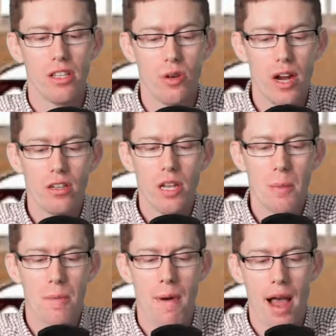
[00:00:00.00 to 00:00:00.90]
So here's some
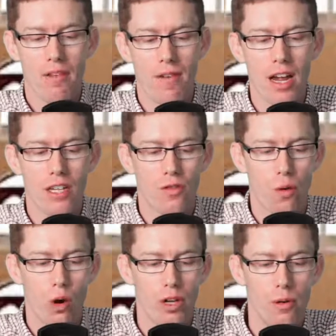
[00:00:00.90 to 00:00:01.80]
of my advice
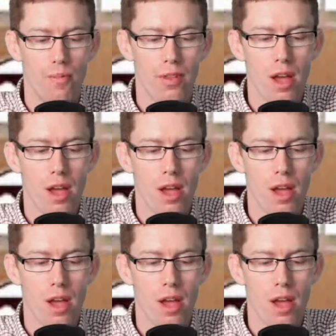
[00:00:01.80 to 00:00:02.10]
for you.